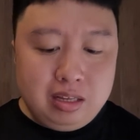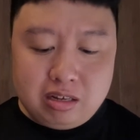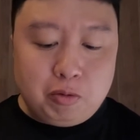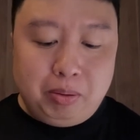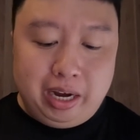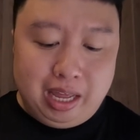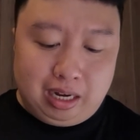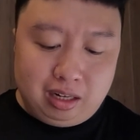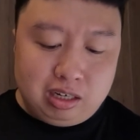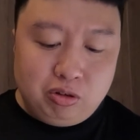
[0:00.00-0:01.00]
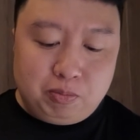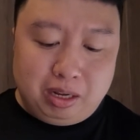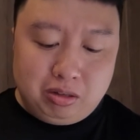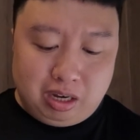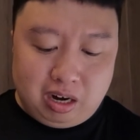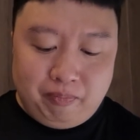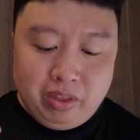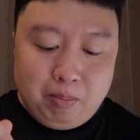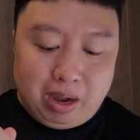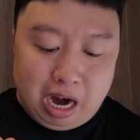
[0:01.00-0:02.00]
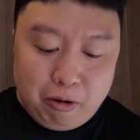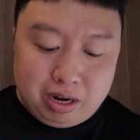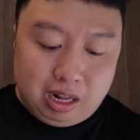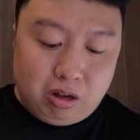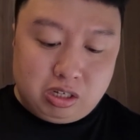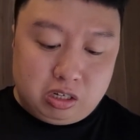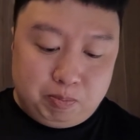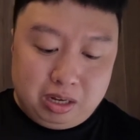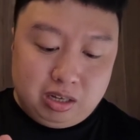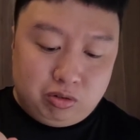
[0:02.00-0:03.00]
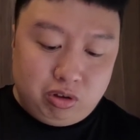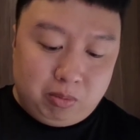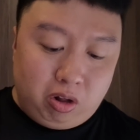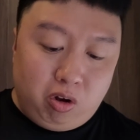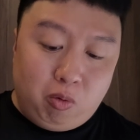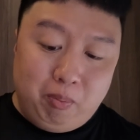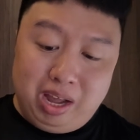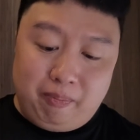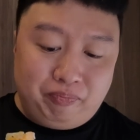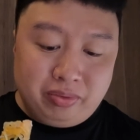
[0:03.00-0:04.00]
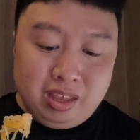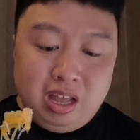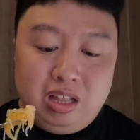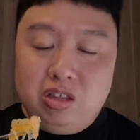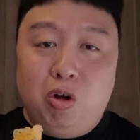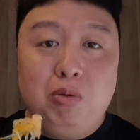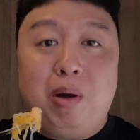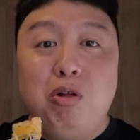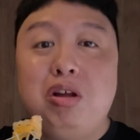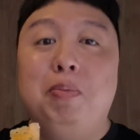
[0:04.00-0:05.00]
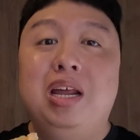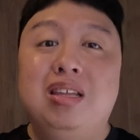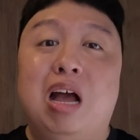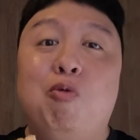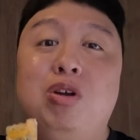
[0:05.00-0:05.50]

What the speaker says: Just a plain egg, nothing too special there. But everything else, especially shrimp, oh man. My only complaint is I